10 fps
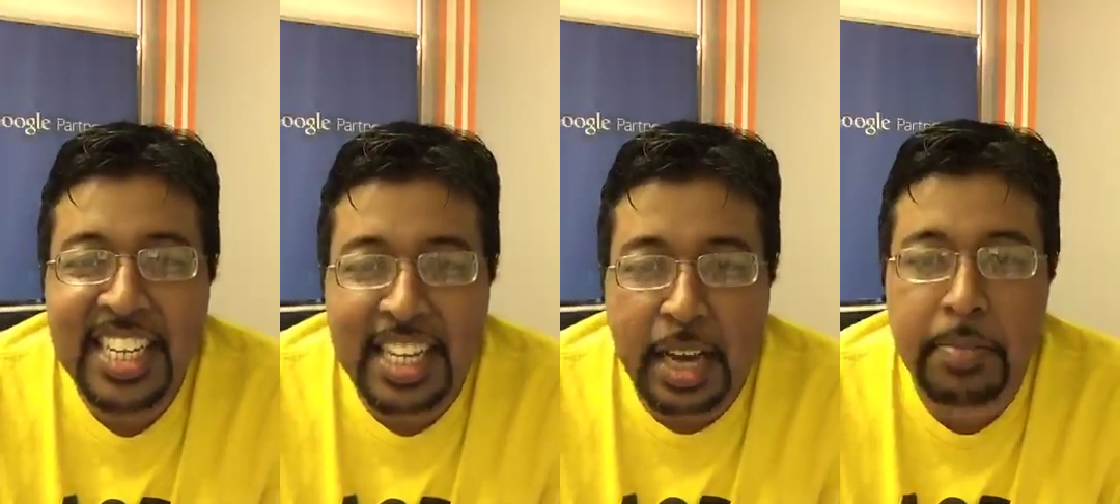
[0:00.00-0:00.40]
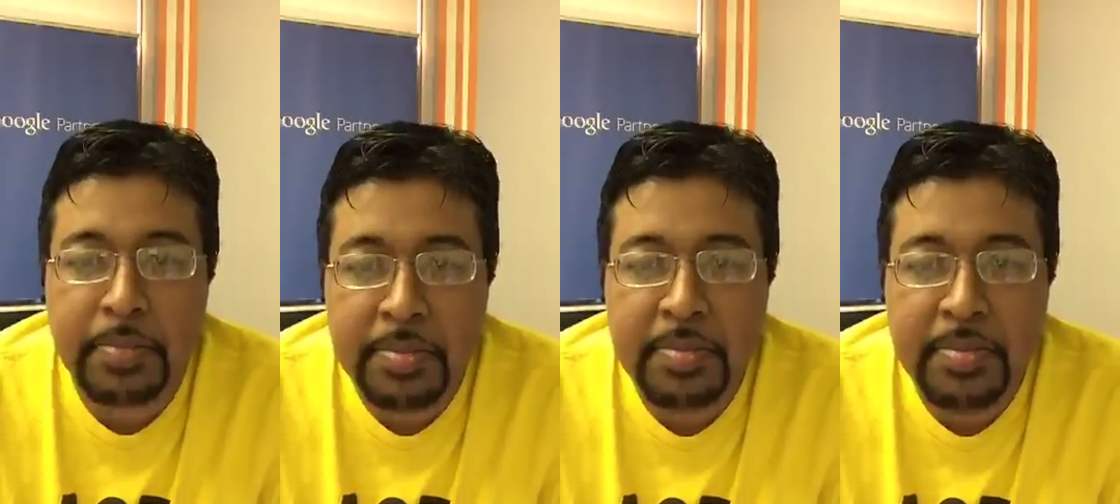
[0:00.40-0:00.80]
Yep.
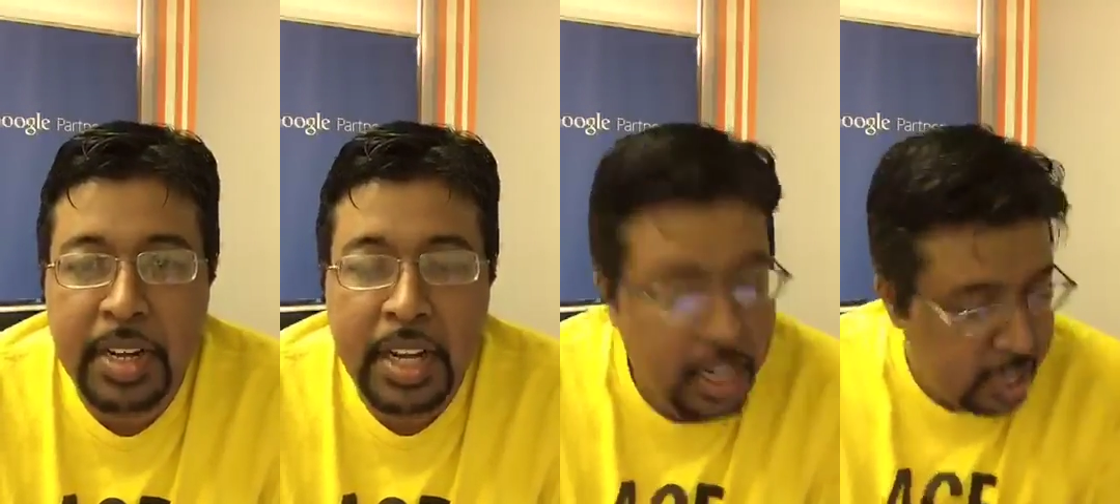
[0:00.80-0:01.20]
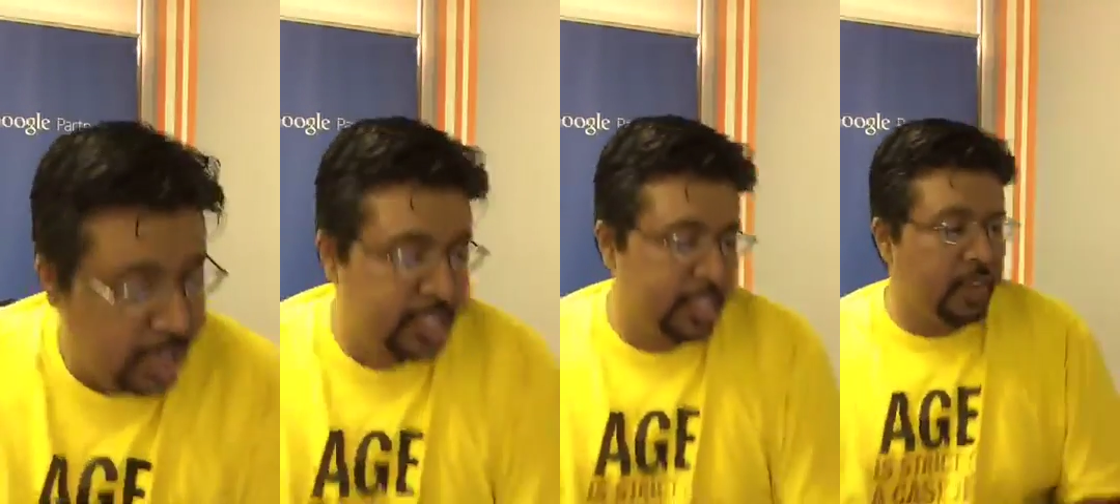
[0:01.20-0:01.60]

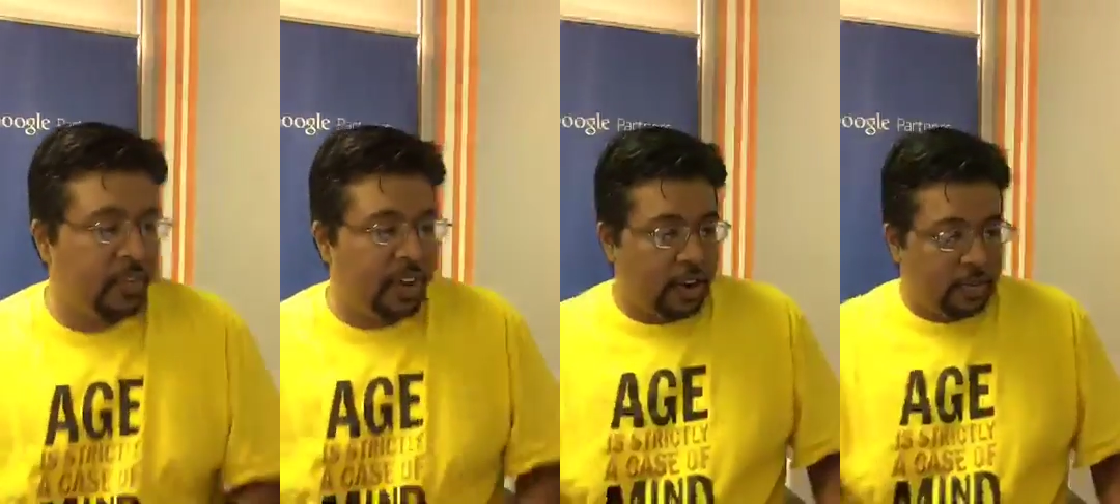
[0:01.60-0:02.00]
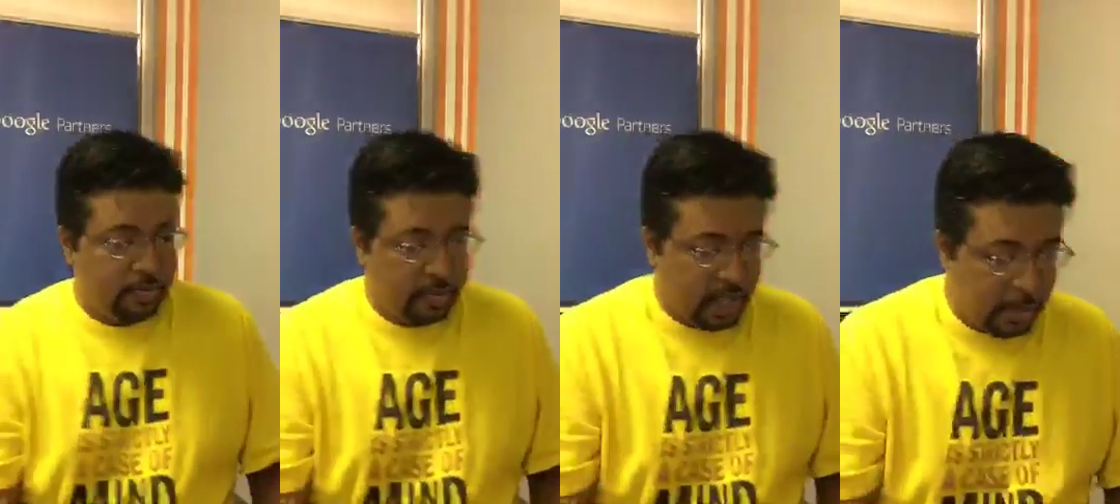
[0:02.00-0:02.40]
Let's see the video.
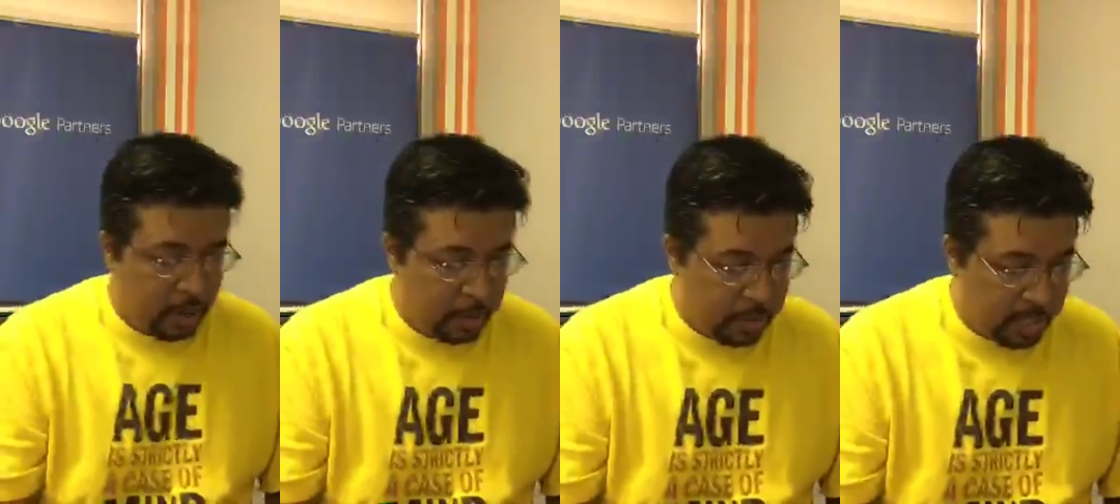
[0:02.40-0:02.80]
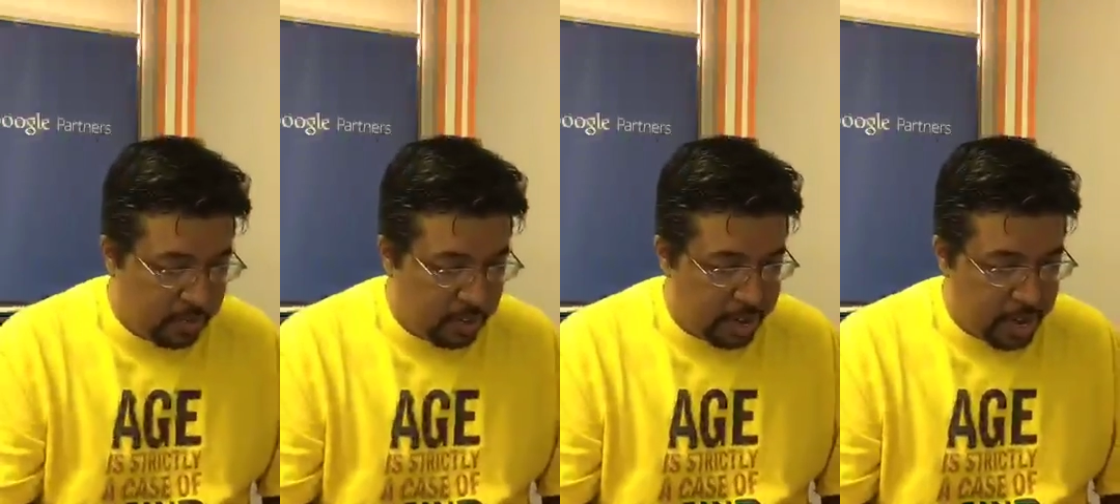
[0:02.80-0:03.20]
I'm going to put the
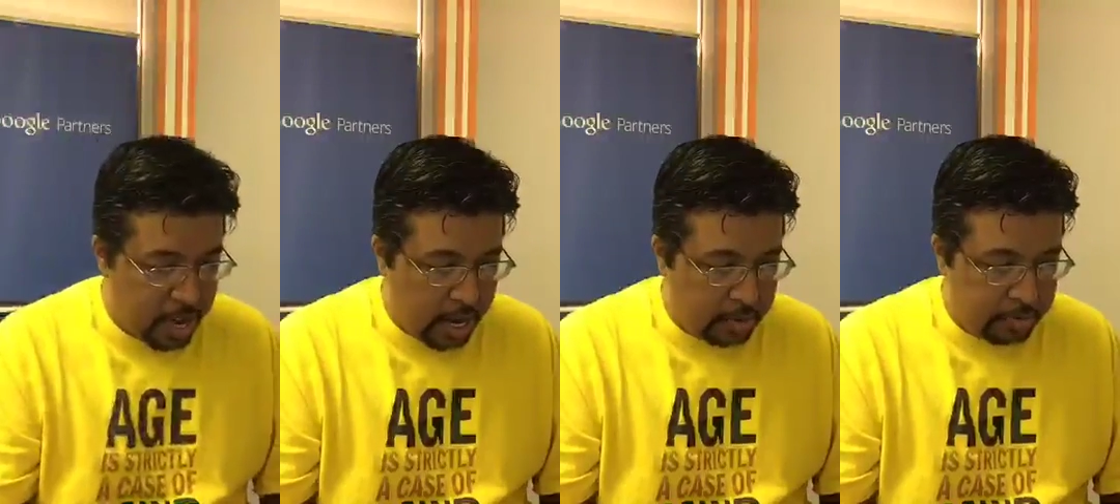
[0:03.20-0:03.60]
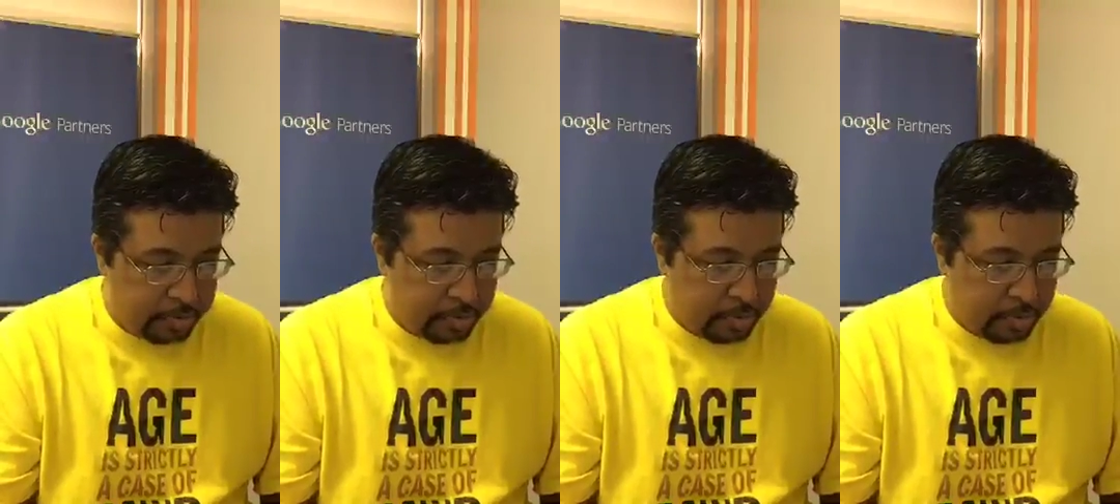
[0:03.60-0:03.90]
video right now.